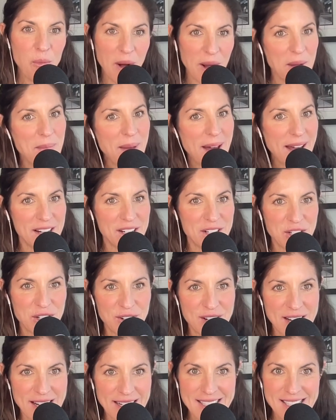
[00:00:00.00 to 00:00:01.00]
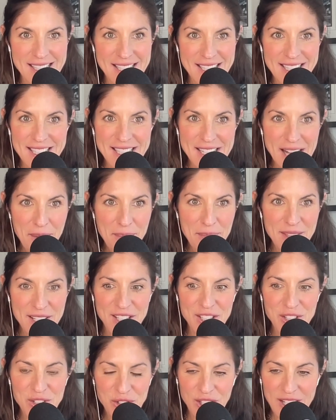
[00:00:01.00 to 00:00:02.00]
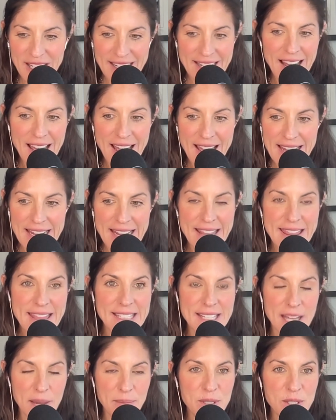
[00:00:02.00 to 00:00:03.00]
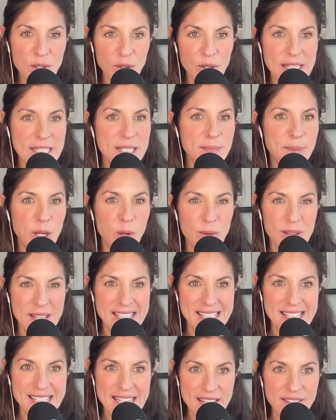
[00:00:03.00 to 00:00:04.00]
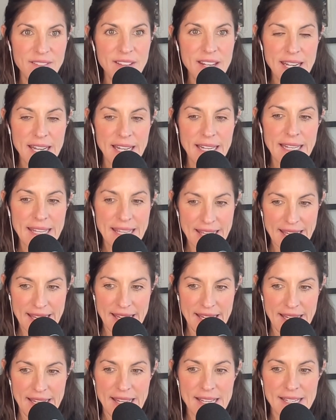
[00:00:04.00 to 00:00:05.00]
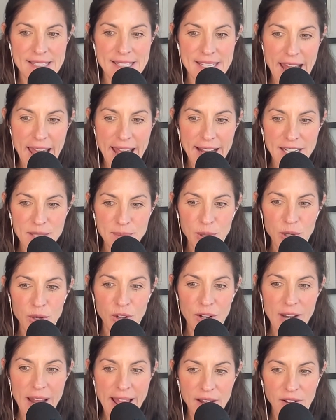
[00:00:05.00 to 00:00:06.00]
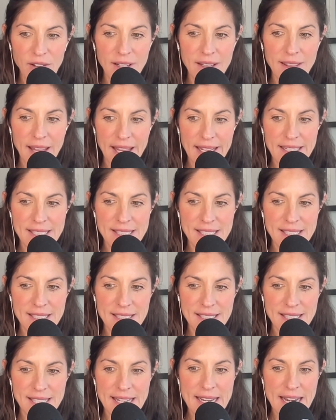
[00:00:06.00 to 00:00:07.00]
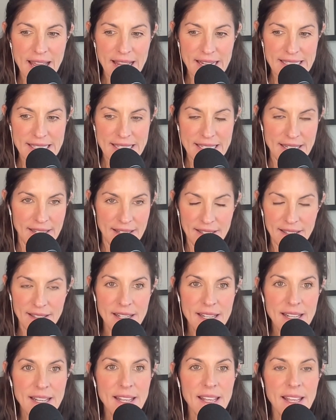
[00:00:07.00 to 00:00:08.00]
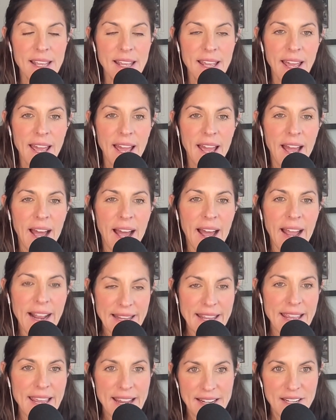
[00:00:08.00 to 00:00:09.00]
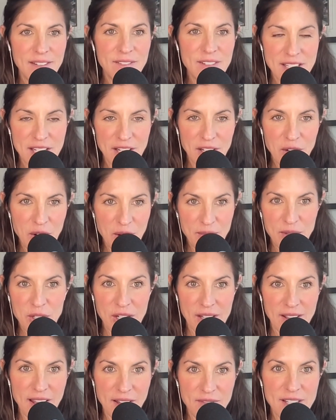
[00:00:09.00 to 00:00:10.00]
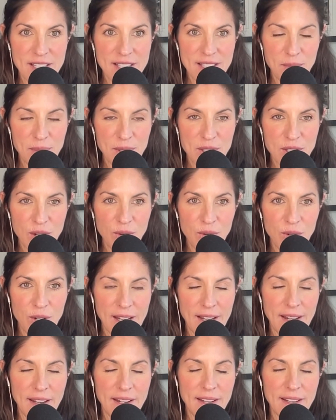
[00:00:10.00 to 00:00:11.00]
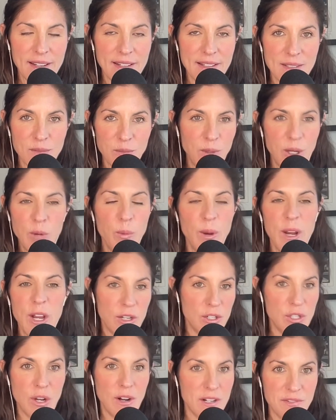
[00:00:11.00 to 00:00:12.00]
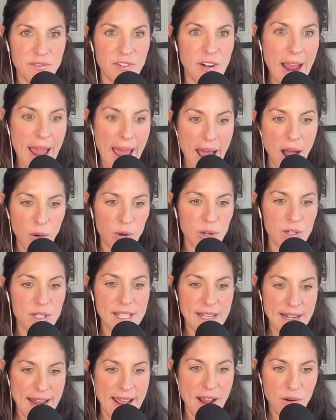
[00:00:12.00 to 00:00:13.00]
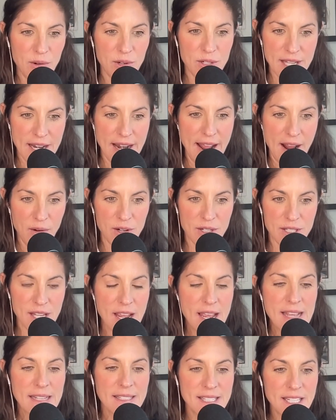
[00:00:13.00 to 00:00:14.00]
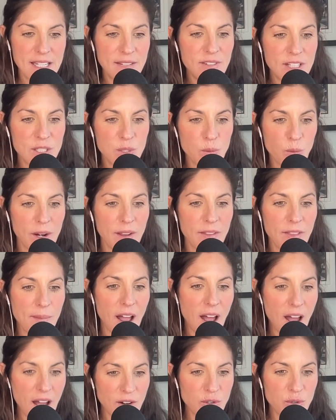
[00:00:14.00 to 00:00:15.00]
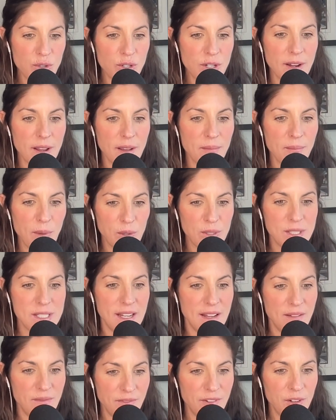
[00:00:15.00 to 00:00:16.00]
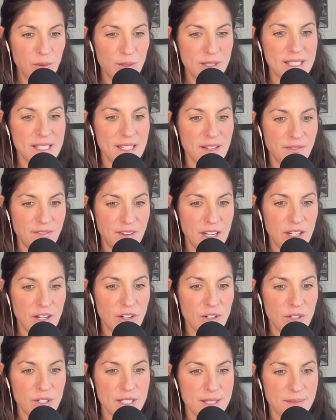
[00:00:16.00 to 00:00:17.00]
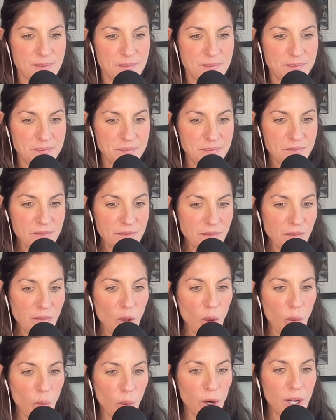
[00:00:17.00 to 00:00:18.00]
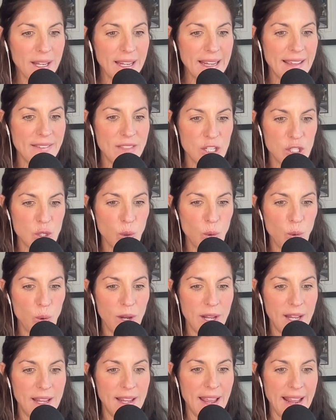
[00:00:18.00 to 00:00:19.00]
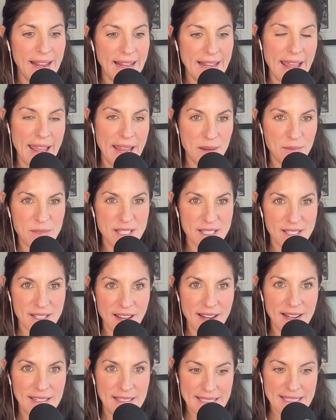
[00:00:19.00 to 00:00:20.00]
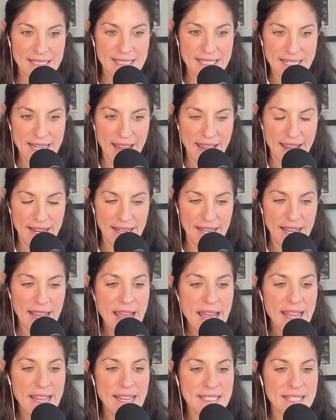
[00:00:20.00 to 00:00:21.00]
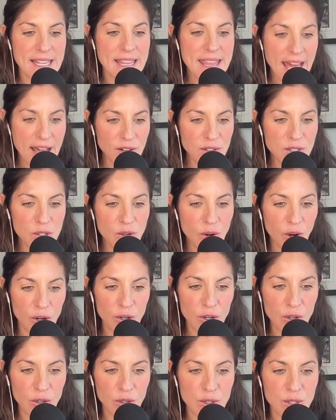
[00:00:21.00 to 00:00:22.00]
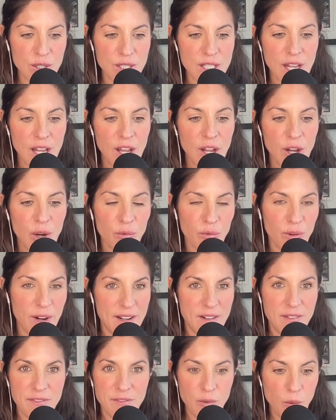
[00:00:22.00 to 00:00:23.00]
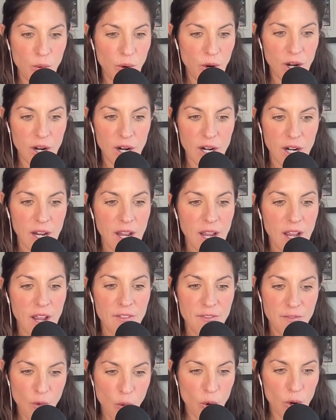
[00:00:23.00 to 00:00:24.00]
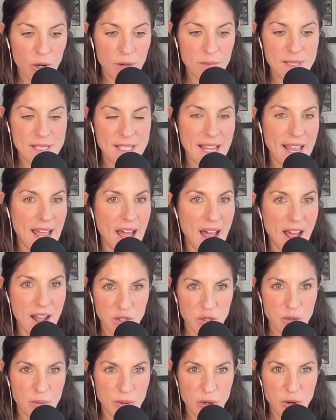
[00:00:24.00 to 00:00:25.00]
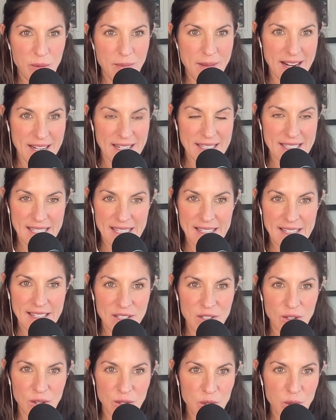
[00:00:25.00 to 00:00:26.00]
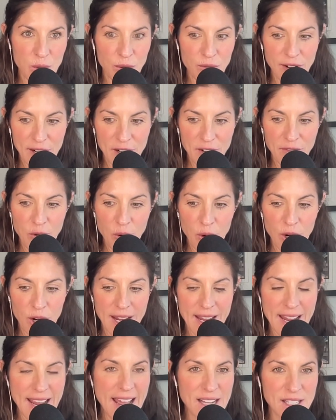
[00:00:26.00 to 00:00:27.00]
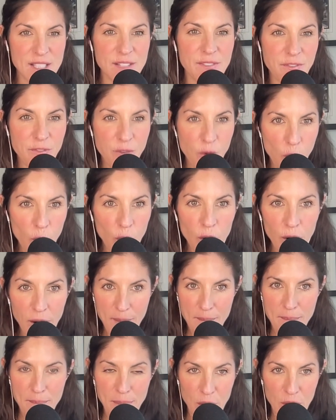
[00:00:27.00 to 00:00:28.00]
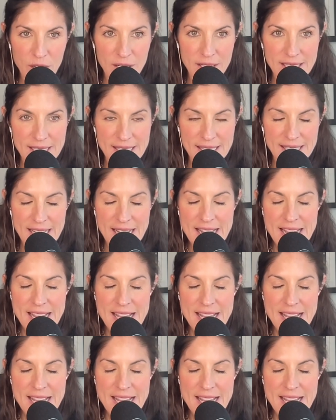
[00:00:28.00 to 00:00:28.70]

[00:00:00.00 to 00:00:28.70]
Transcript: Welcome back to your next stop. This is Juliette Hahn. In this episode, I speak with Stephen Key. He is an expert on how to license an idea. I can't even tell you how much I love this episode. We could have talked for hours and hours and hours. Stephen is one of the 100 most influenced figures working in the toy and game design today. He has 1,000 articles written for Forbes Entrepreneur magazine. He's also a writer for. He has 4 books.